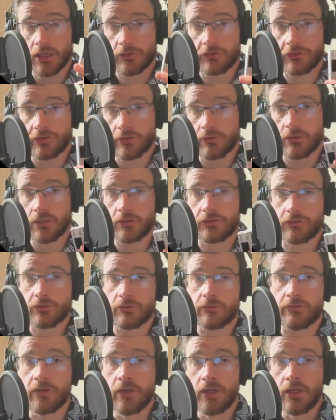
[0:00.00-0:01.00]
So it
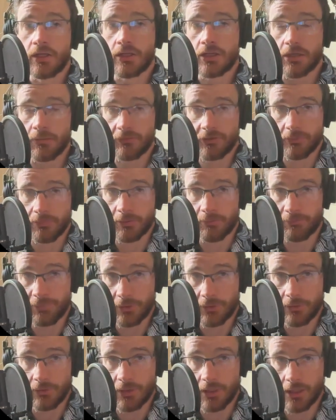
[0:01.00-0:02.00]
sort of comes up at
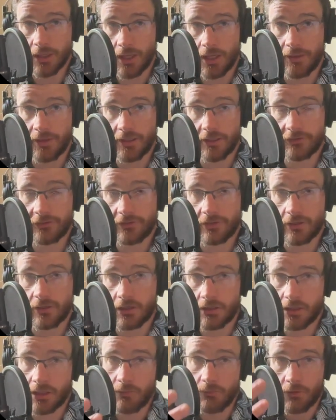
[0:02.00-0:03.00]
boot, and then it's like,
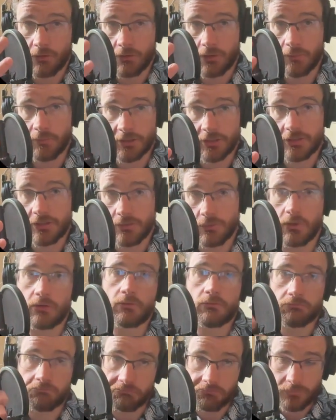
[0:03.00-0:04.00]
okay, what image do you
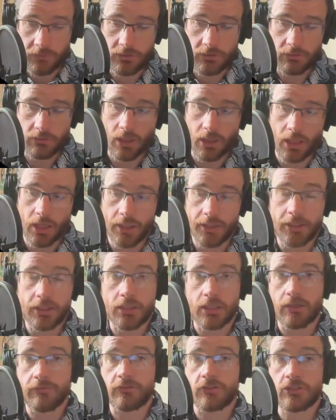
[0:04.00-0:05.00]
want? And you
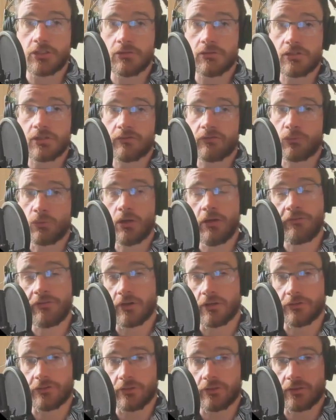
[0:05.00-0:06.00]
can even choose over
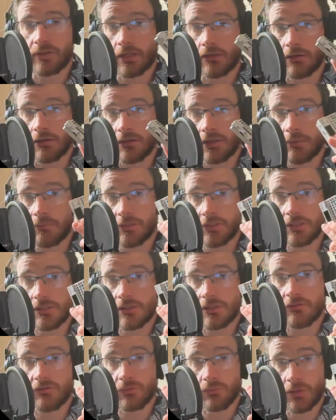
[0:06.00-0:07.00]
Wi-Fi, so you can download images
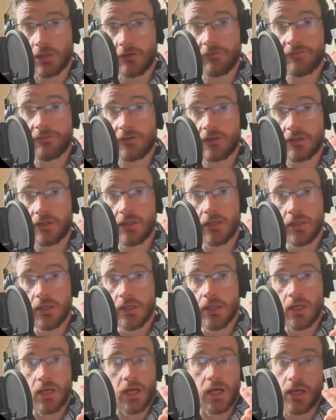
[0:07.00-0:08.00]
over Wi-Fi,
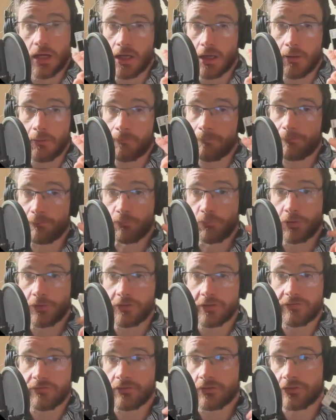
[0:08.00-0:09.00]
put
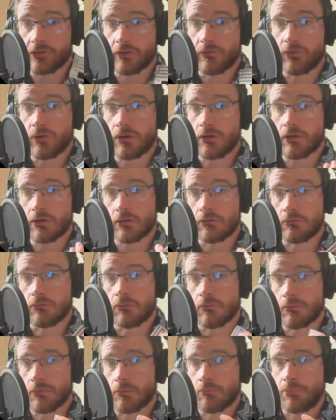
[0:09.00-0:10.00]
different software on and
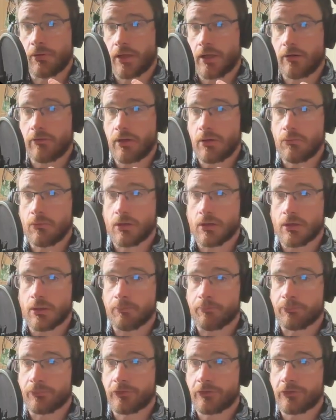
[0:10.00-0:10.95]
play around with it.